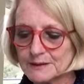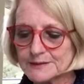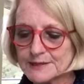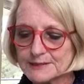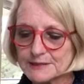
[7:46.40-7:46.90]

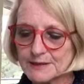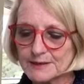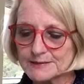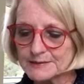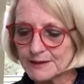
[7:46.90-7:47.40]
Such
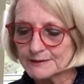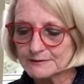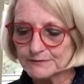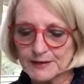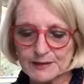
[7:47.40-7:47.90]
as
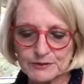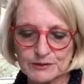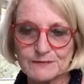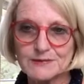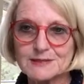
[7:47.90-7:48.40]

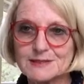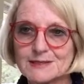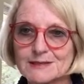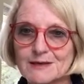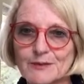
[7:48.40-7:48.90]
undervaluing of the
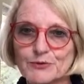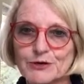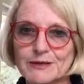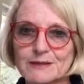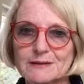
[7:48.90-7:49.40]
teacher
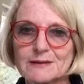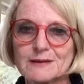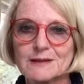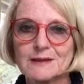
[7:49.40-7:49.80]
librarian,